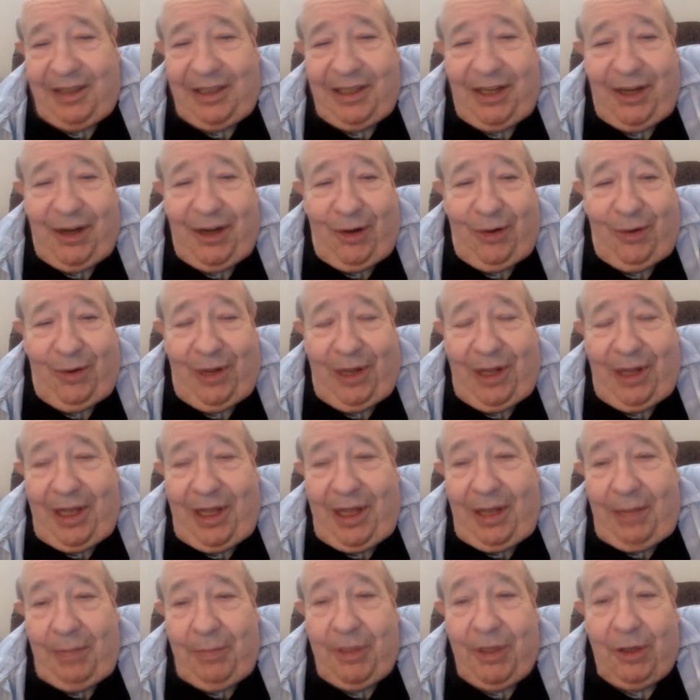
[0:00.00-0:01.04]
Bill,
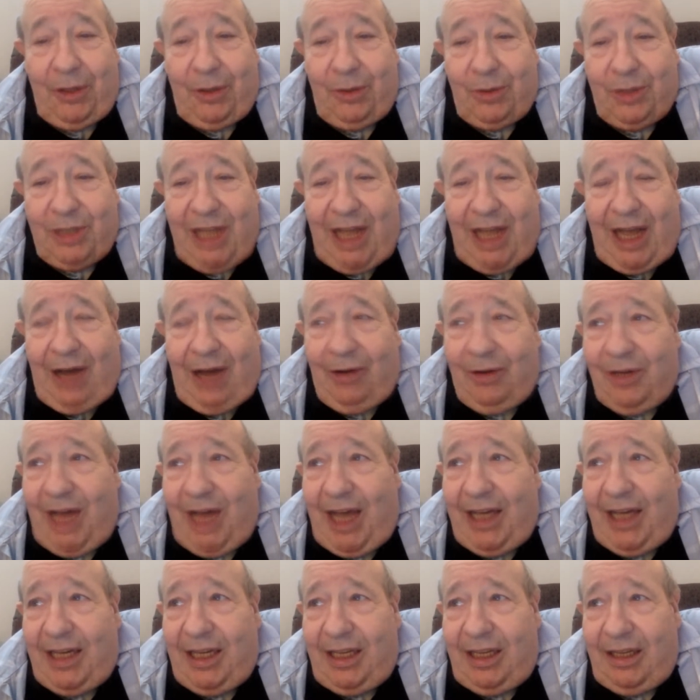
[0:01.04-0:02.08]
who's now
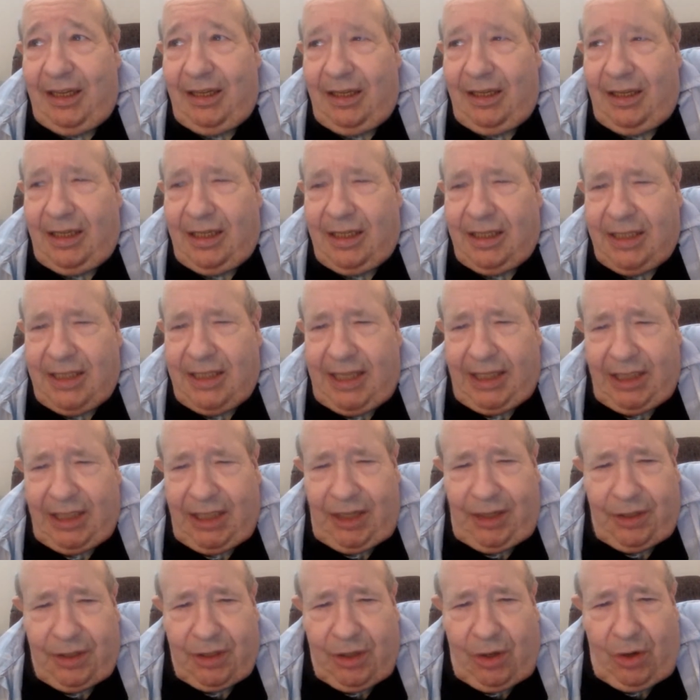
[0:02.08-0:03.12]
96
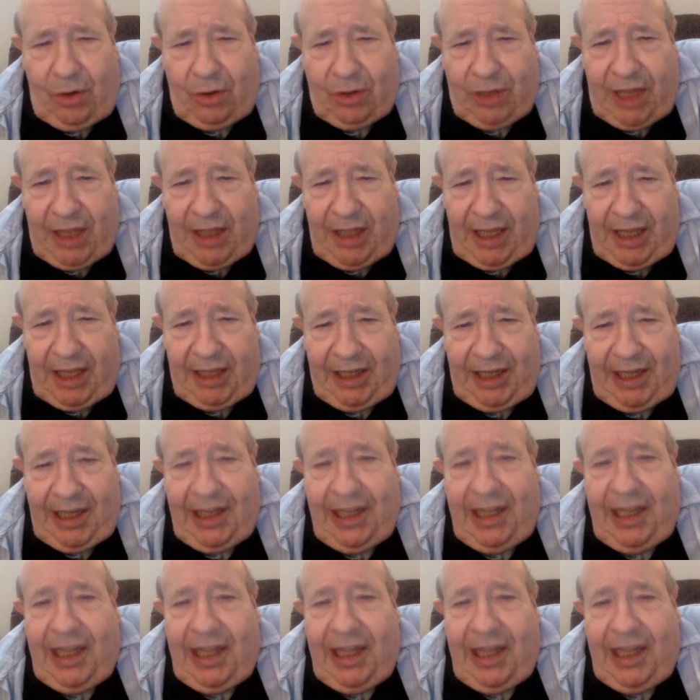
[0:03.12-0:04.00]
years old, I think,